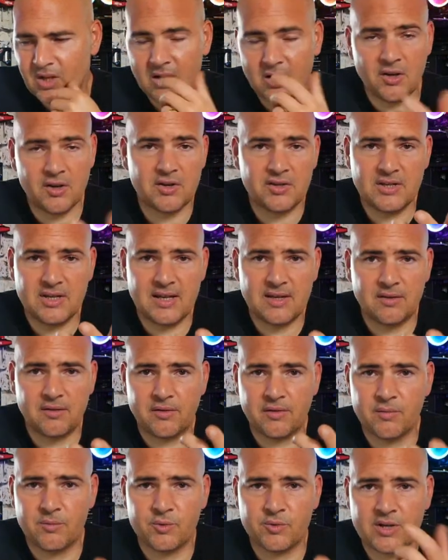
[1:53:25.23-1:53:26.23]
Like I said, the
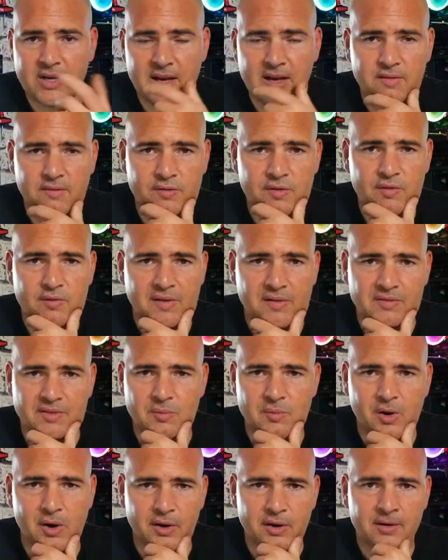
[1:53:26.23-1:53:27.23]
Thermaltake View
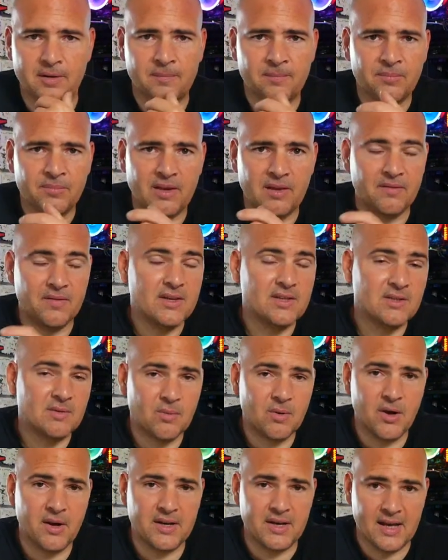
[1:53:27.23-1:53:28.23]
51, if they
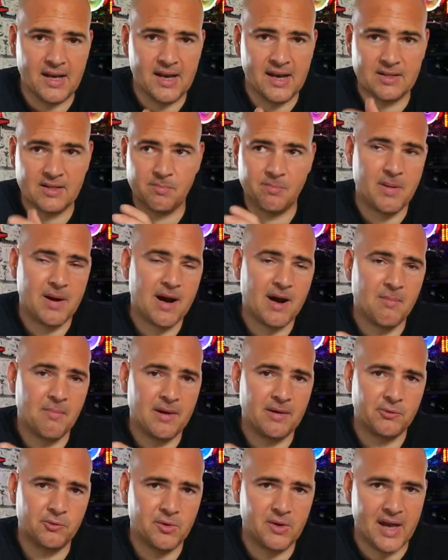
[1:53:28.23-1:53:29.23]
supplied it as a bare
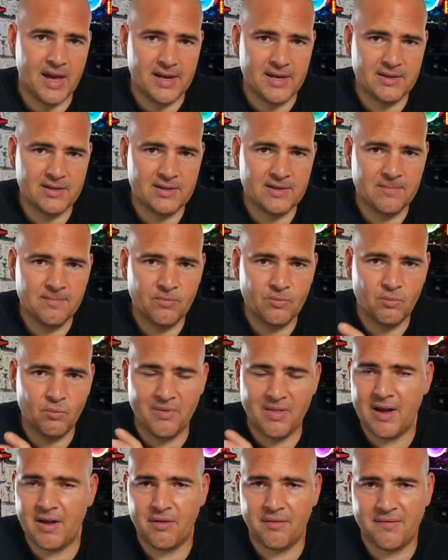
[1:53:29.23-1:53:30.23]
metal case
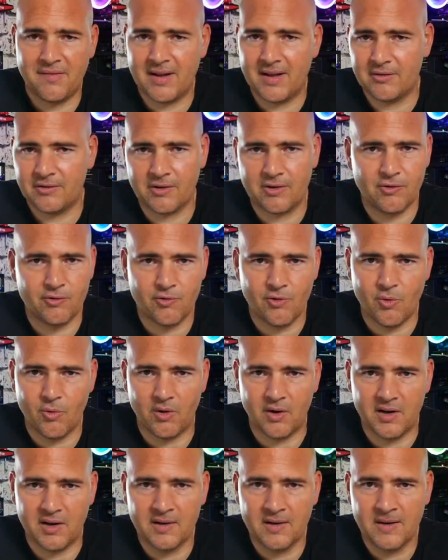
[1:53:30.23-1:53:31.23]
without the fans and
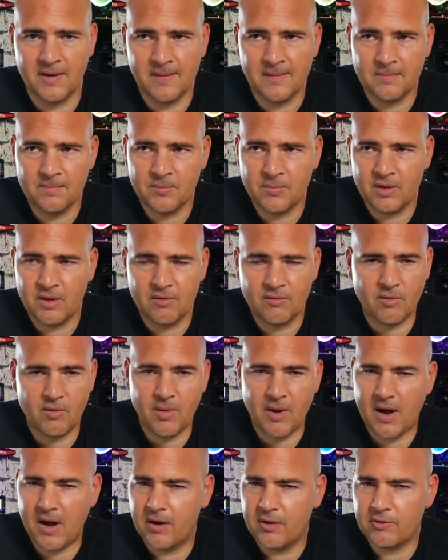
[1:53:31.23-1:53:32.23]
controller for
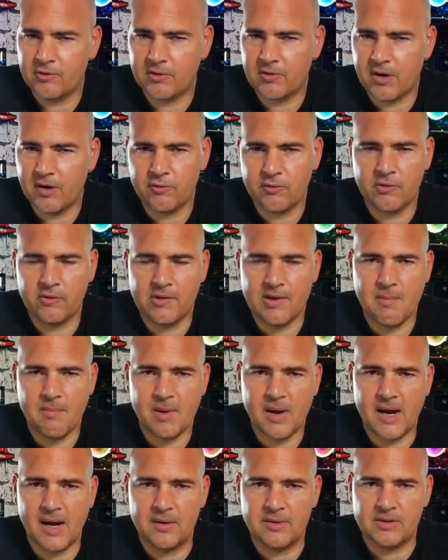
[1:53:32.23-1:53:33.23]
about
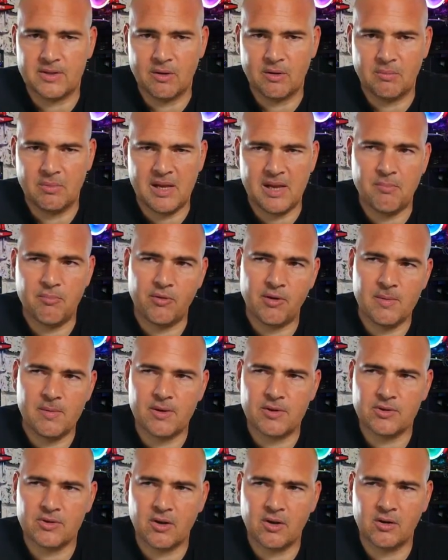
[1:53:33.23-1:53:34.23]
£100–110, it would be pretty
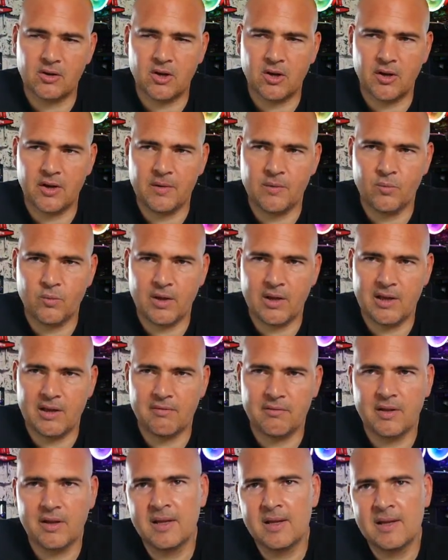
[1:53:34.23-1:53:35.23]
much online
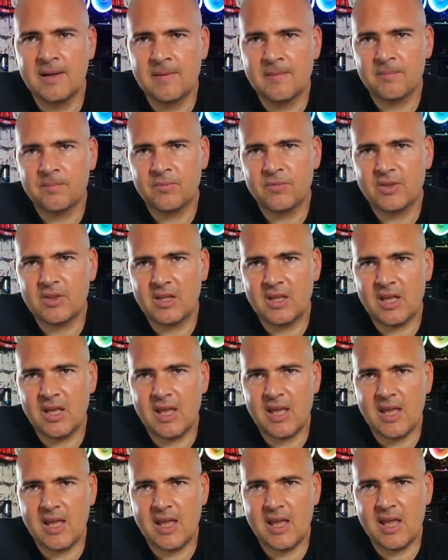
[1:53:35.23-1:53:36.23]
with
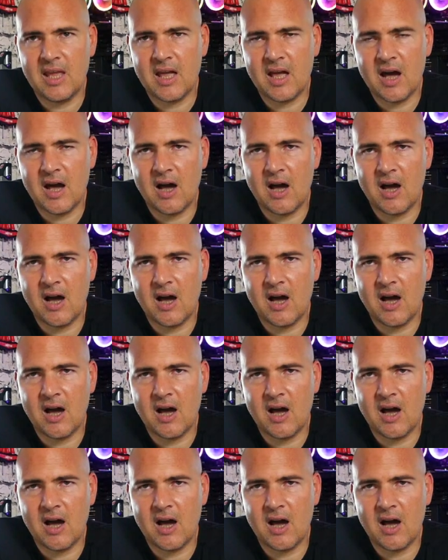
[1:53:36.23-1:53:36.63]
the